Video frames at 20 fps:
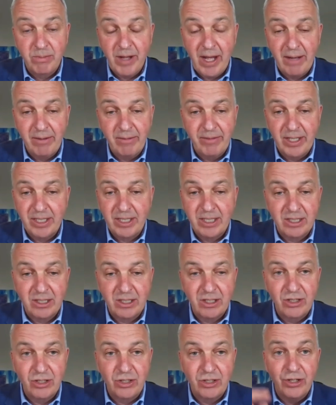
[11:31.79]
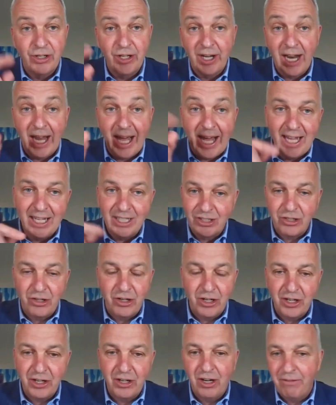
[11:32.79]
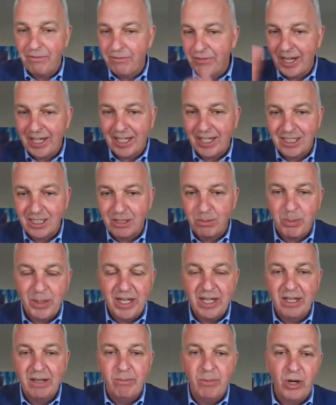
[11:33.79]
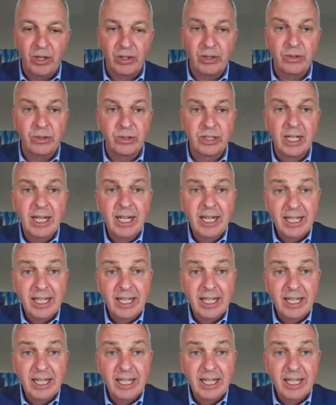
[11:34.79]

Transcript: Investors can turn layers on and off. They can spin the models.